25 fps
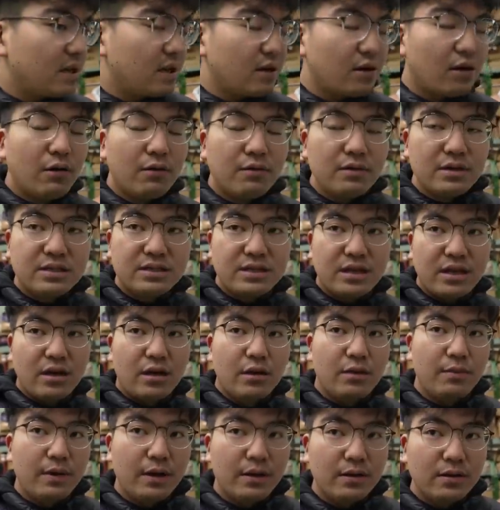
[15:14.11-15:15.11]
they always
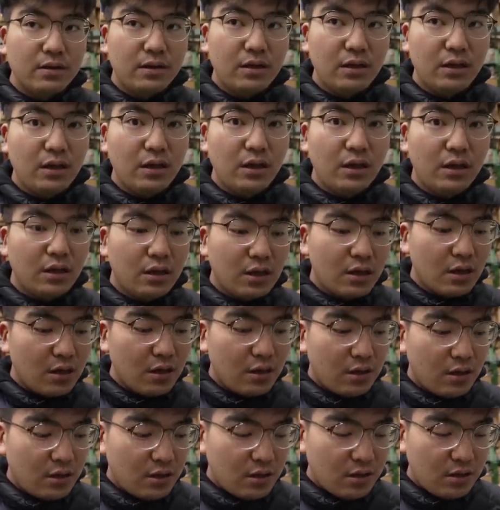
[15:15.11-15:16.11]
care about the
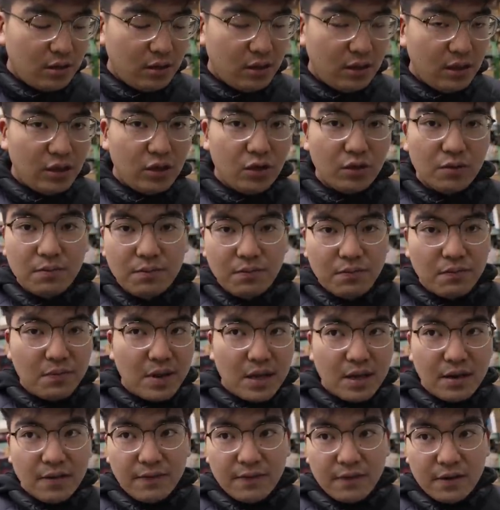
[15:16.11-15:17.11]
the
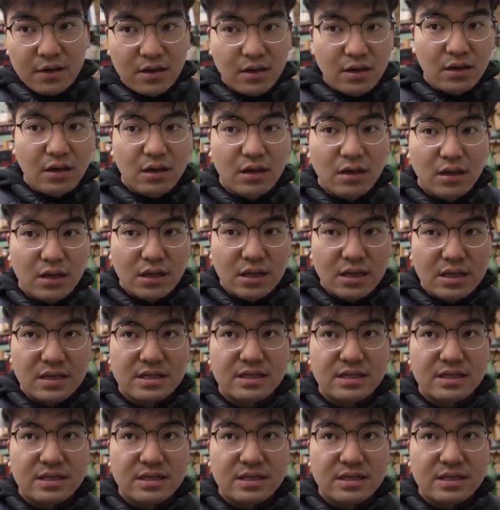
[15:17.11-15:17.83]
humidity yeah.